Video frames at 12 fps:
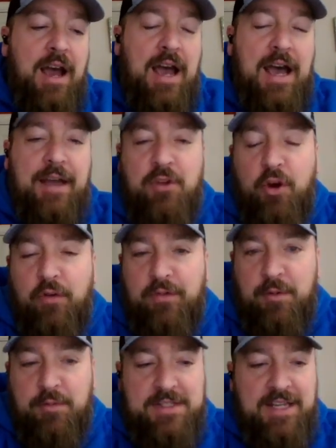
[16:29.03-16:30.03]

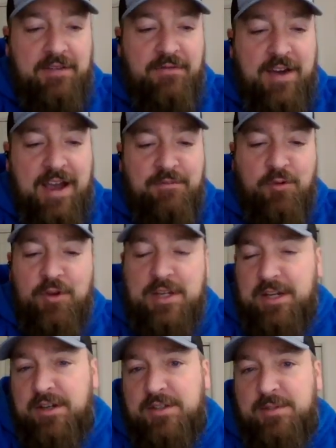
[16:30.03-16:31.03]
Nova would take 5 more
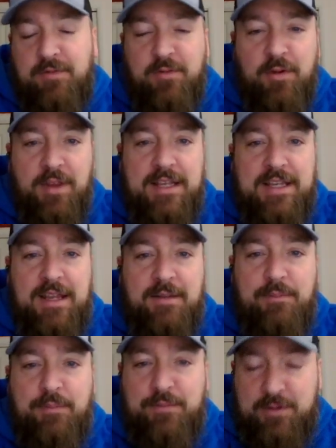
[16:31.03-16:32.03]
years before they
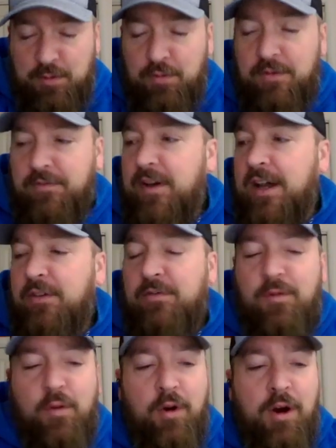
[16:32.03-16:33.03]
get to the Final
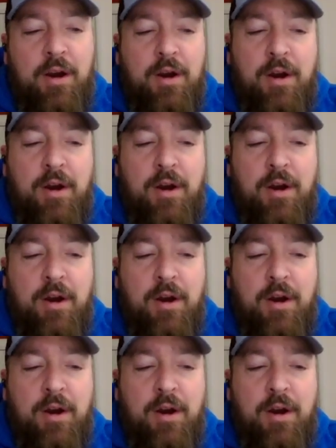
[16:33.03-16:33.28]
Four.